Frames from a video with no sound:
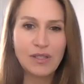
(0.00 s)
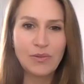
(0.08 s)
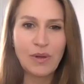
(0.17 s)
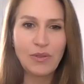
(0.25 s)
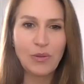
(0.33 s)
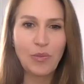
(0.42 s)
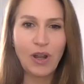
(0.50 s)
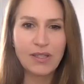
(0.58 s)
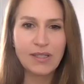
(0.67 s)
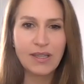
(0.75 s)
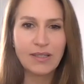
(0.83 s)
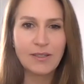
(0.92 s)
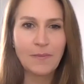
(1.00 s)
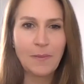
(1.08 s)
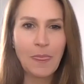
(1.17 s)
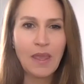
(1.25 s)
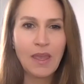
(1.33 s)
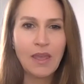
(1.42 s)
throughout the process.
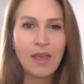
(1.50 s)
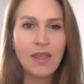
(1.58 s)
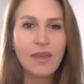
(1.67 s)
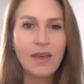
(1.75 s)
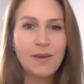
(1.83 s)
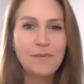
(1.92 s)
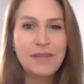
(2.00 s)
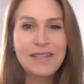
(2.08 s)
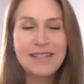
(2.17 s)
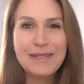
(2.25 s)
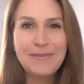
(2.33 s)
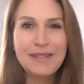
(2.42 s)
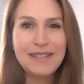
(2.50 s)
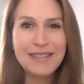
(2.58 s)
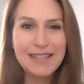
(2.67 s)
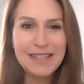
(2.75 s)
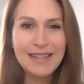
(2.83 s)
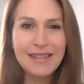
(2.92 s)
The
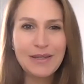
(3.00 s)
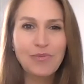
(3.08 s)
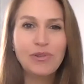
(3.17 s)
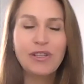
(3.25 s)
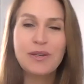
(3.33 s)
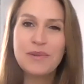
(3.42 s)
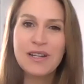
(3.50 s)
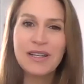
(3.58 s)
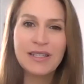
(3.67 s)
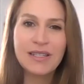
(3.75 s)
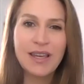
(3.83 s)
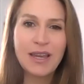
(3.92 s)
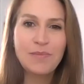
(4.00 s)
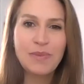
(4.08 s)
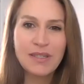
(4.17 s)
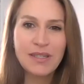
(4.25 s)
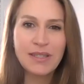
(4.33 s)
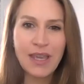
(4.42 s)
PDBC, the preliminary design
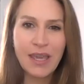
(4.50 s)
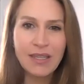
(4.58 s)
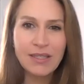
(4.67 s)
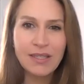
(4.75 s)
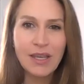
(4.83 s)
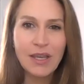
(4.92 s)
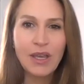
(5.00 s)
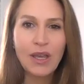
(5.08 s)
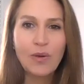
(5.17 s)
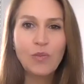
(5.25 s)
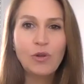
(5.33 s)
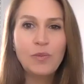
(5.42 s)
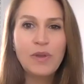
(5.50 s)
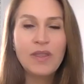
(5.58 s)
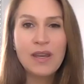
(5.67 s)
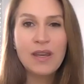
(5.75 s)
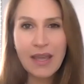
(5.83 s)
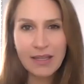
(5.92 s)
business case, will be the
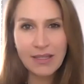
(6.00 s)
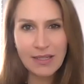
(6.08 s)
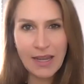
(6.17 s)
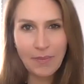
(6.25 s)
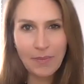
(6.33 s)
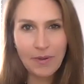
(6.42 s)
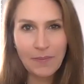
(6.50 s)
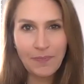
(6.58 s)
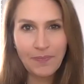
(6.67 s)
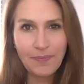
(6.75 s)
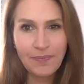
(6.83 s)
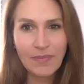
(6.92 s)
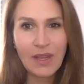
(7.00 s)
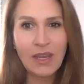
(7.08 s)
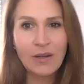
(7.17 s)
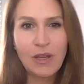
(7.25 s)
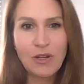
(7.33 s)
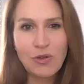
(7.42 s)
next step
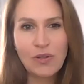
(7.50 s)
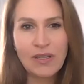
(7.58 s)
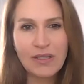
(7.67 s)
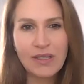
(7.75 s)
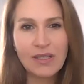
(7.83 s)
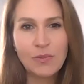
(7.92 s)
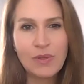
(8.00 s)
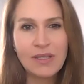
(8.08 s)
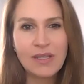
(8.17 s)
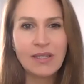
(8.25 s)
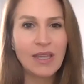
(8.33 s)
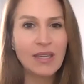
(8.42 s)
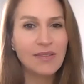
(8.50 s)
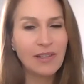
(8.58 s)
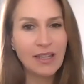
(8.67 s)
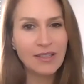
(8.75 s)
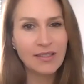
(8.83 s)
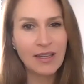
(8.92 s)
in Metrolinx's business case
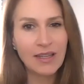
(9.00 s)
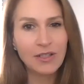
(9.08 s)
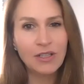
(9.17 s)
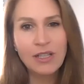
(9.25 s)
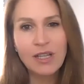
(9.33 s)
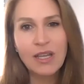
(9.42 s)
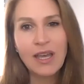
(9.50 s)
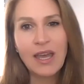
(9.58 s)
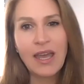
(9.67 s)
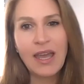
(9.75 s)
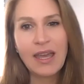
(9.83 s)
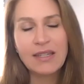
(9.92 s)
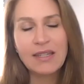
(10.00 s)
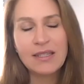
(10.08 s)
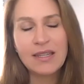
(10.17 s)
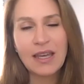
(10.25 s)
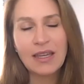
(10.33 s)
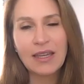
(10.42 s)
life cycle. And
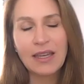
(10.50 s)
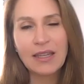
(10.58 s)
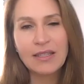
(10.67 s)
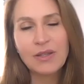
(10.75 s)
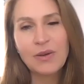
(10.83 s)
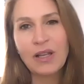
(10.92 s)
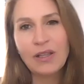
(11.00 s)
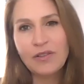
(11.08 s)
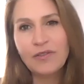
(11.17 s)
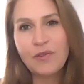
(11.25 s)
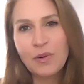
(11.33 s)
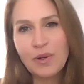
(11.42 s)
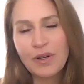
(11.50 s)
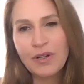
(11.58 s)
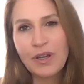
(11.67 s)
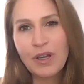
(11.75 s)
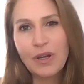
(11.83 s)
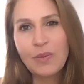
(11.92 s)
so I look forward,
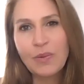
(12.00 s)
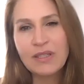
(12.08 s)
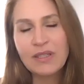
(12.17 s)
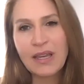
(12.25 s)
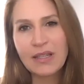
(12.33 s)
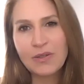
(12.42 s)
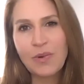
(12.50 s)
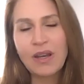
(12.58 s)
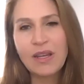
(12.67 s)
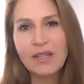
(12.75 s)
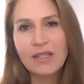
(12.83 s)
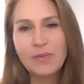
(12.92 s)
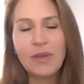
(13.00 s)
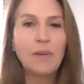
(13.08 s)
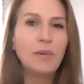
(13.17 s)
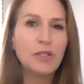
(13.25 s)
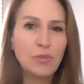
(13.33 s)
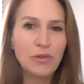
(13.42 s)
once that's ready, to be
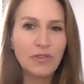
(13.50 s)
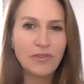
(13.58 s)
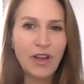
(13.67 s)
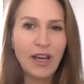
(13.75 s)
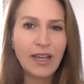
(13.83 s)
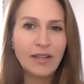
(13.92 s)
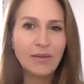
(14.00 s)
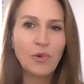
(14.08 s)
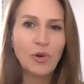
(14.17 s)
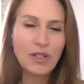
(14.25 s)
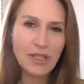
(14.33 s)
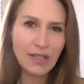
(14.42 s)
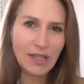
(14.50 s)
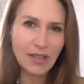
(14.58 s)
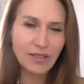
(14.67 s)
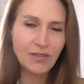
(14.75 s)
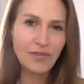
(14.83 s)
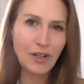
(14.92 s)
able to provide more
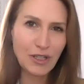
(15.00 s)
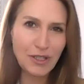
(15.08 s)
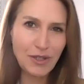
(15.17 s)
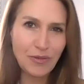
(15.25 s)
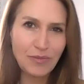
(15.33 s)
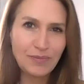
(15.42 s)
details very soon.